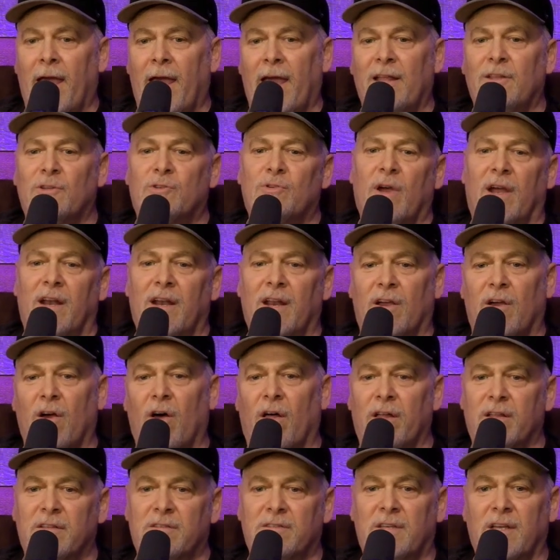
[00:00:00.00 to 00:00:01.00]
and trying to
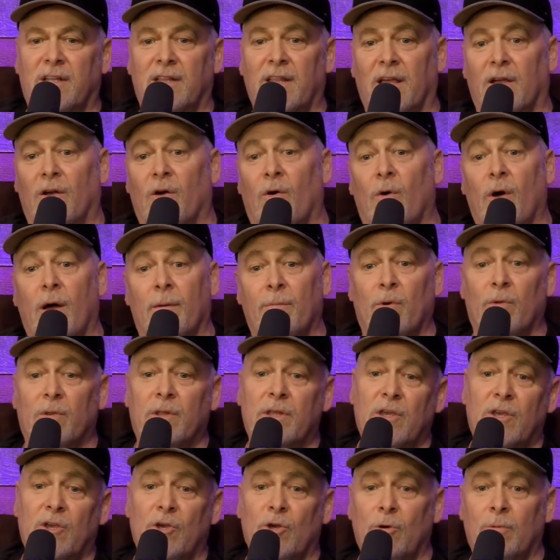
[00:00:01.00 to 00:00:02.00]
call it sin, like, "Oh, I'm
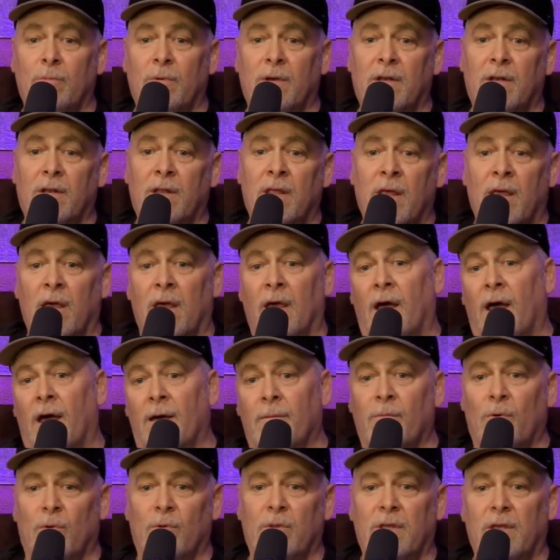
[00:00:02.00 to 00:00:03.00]
only human.
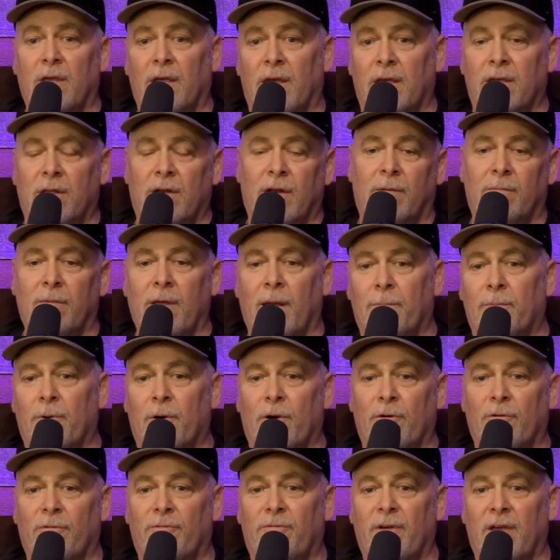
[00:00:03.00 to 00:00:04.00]
I'm only, I'm not
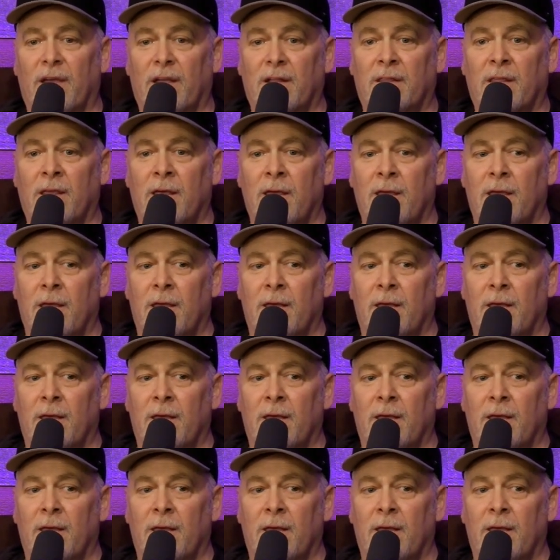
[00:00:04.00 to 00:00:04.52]
perfect."